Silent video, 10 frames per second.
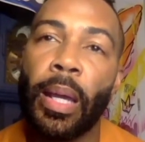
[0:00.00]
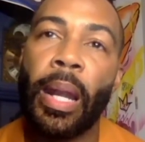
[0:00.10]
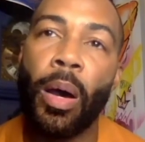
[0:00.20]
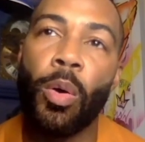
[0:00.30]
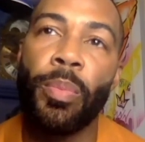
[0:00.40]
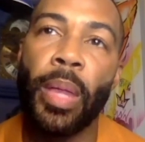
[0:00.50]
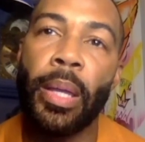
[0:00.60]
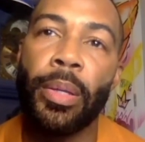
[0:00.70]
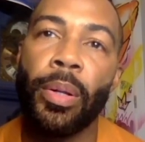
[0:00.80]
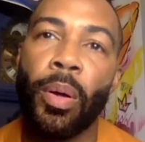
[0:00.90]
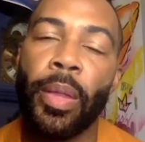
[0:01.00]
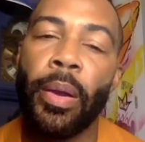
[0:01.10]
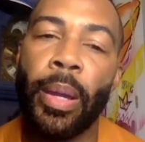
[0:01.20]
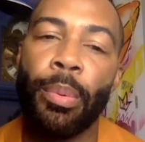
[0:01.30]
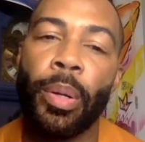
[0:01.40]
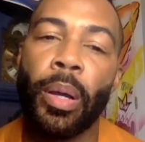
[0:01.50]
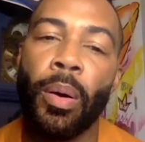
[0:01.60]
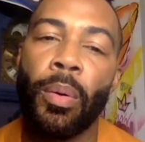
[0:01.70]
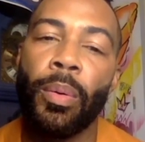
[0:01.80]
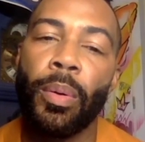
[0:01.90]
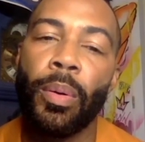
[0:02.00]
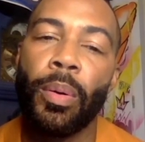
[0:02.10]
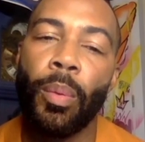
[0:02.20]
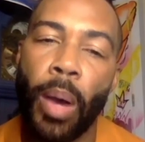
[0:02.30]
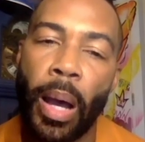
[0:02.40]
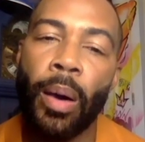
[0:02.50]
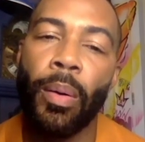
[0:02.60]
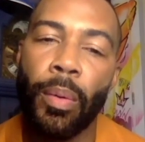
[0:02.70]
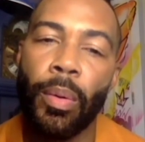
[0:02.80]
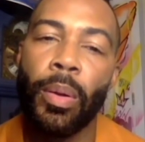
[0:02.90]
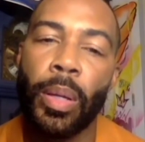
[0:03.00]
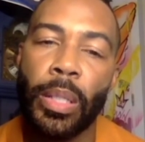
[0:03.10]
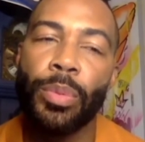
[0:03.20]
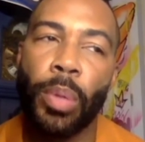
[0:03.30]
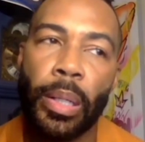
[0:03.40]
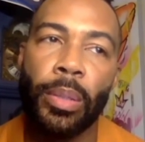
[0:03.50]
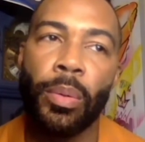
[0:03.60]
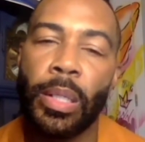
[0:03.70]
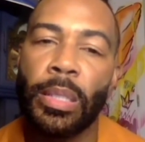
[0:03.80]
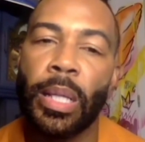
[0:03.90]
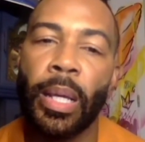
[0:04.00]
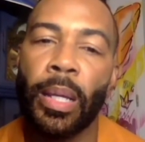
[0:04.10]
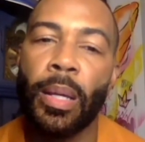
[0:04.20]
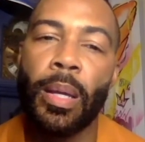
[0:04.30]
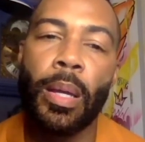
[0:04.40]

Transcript: And I hope that, you know, they're able to go, wow, he's really doing this thing.